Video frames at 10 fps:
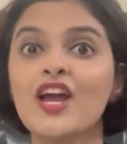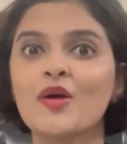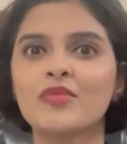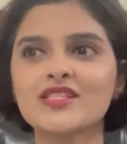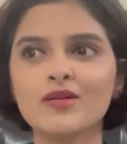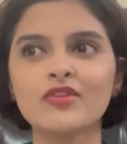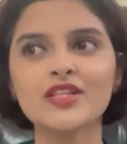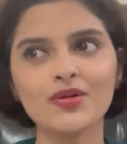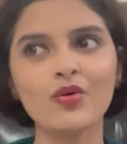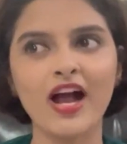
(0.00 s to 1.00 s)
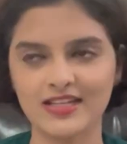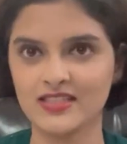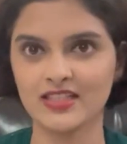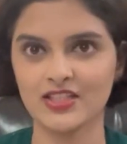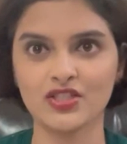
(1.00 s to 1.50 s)
But somebody who has
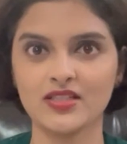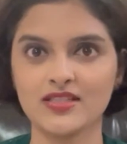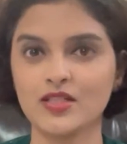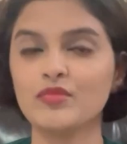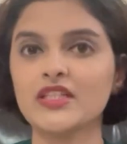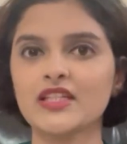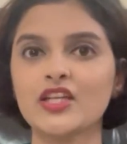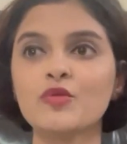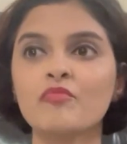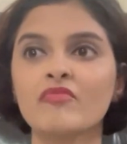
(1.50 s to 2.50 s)
intellectual disability,